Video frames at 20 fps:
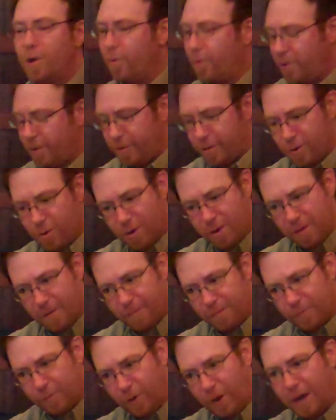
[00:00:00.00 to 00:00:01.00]
We don't want to ignore
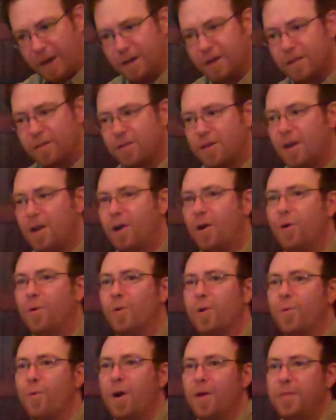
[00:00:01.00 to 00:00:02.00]
them, right?
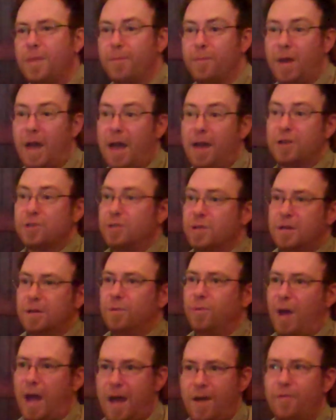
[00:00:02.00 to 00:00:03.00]
So we want them to actually
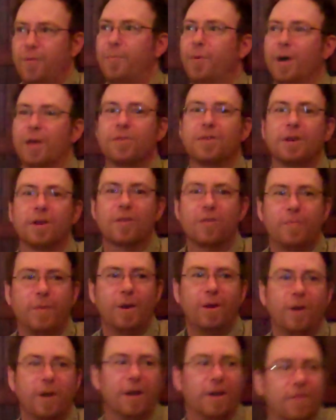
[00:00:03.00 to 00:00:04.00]
have a pleasant
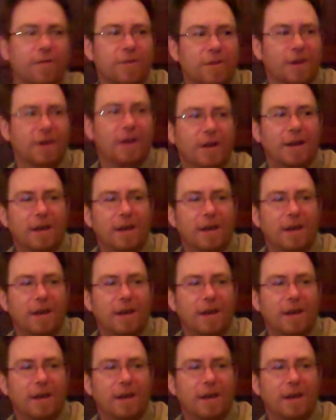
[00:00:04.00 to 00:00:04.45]
experience.